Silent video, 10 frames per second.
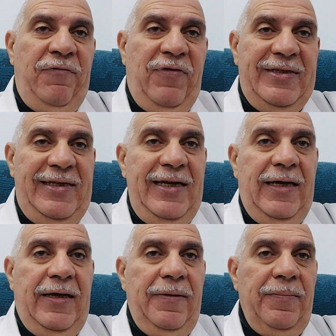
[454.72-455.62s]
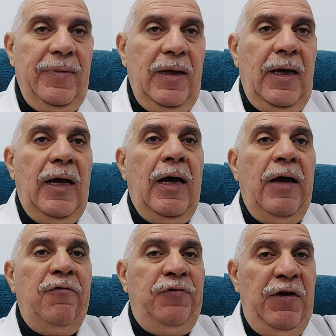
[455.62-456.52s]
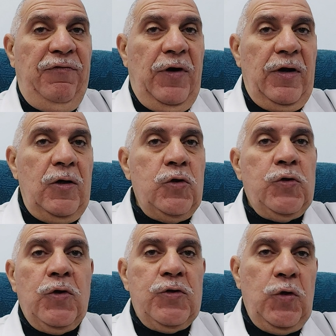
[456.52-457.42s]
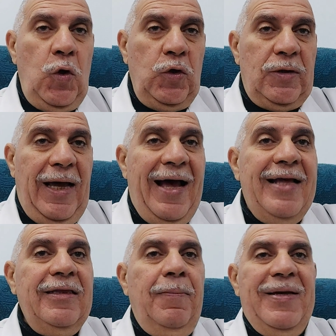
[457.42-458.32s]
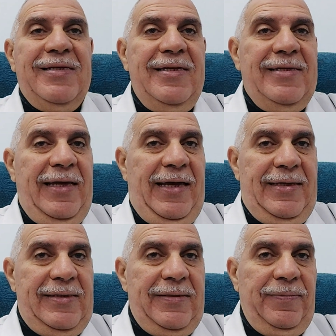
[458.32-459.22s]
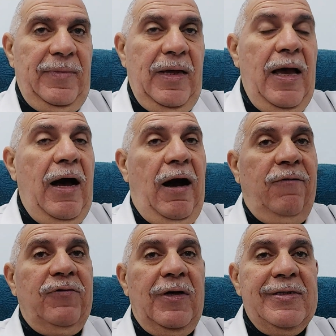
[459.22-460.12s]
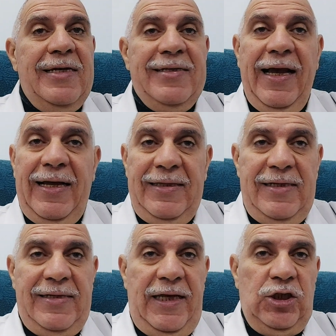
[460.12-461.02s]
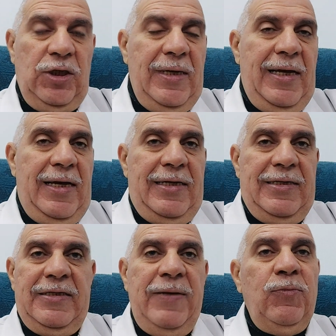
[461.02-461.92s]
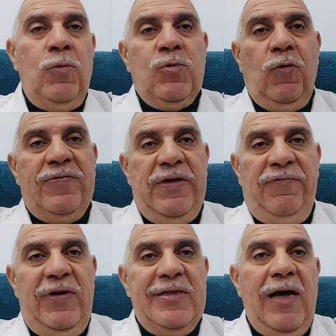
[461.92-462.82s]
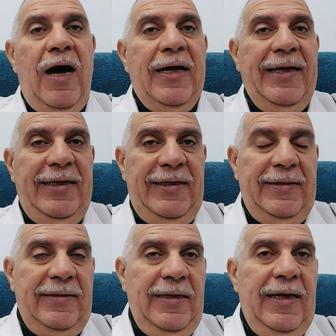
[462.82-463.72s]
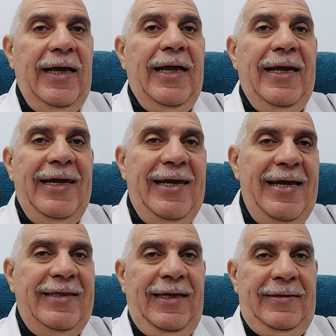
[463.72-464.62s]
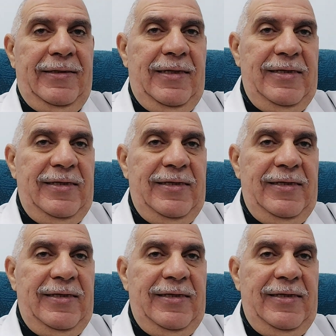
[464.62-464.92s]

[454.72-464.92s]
fatigue, fever, sore throat, and muscles aches. After the second stage, the symptoms of syphilis are hidden, latent